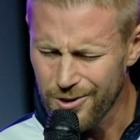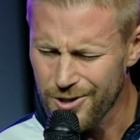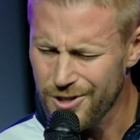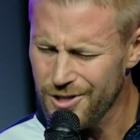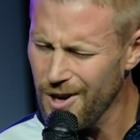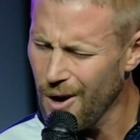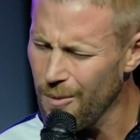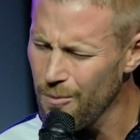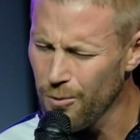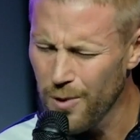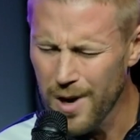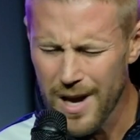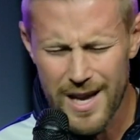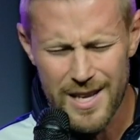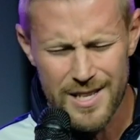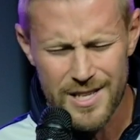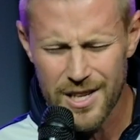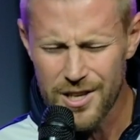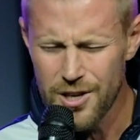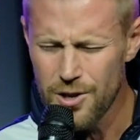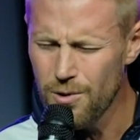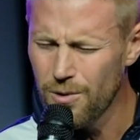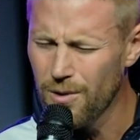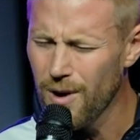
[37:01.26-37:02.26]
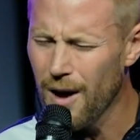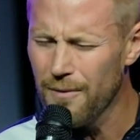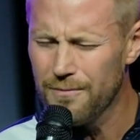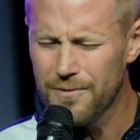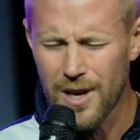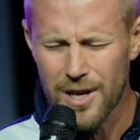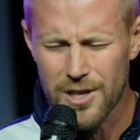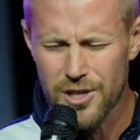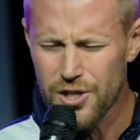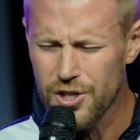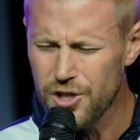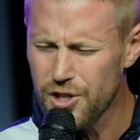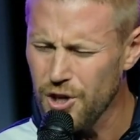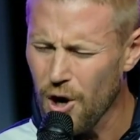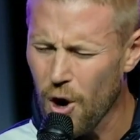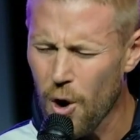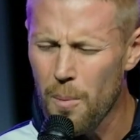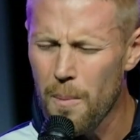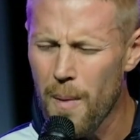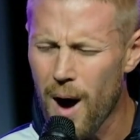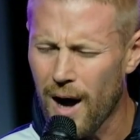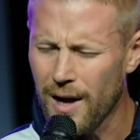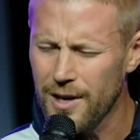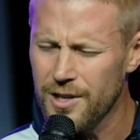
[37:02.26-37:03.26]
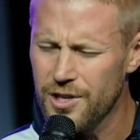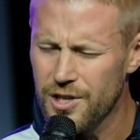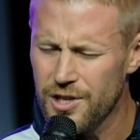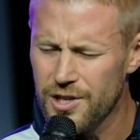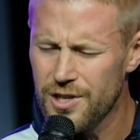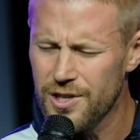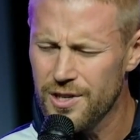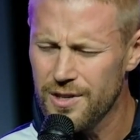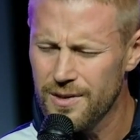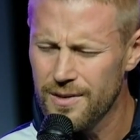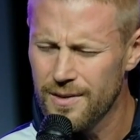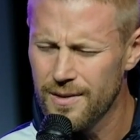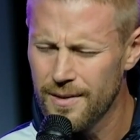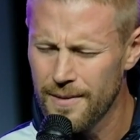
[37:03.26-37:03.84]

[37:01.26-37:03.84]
some reason you loved us so much